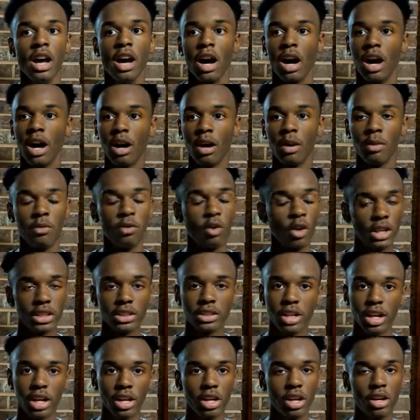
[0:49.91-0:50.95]
Um, forced
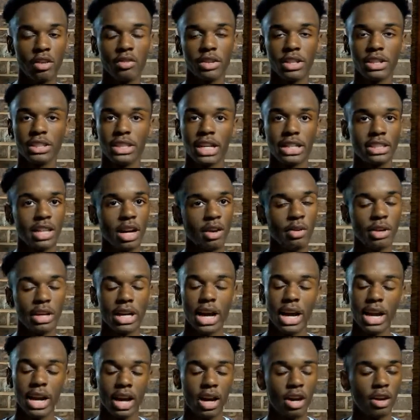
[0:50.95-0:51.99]
turnovers, that's how we
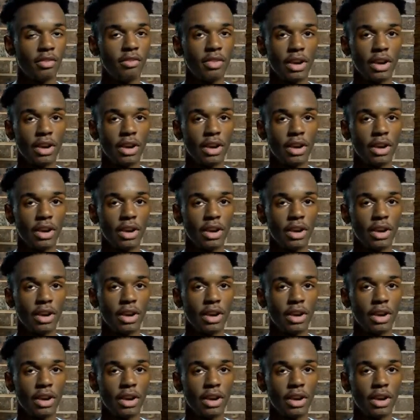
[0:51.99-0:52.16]
got out,